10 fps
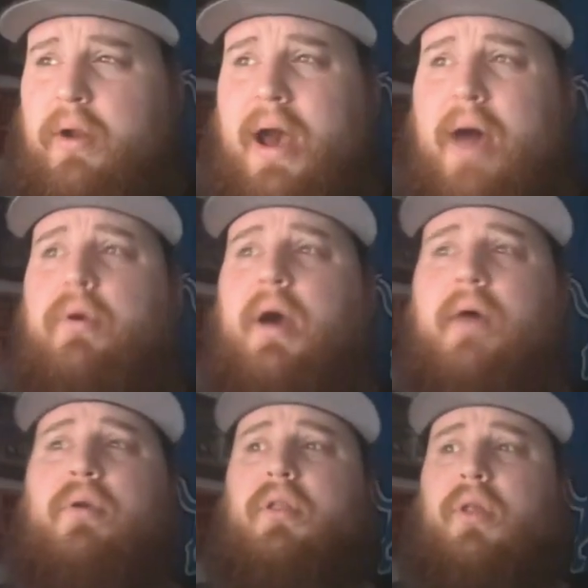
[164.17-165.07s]
matter how
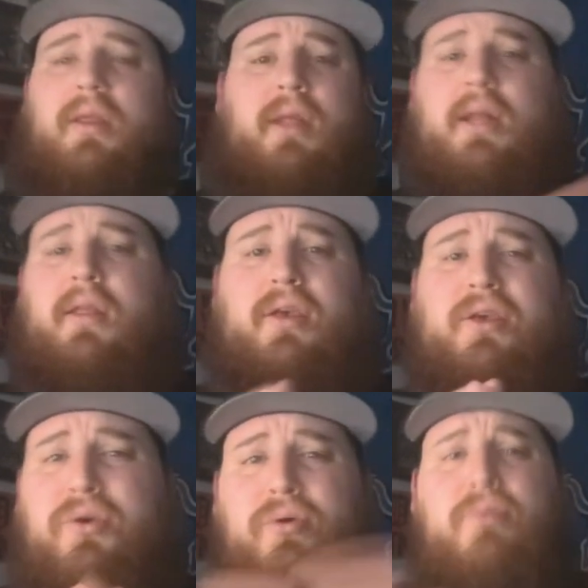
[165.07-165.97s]
you slice it, that's a
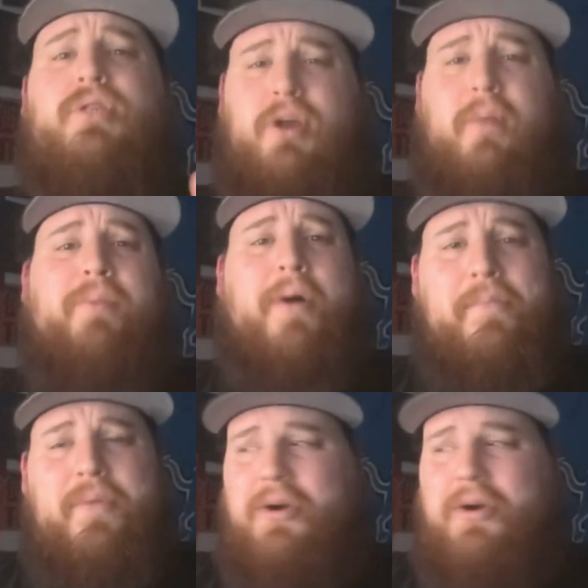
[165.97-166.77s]
huge jump up.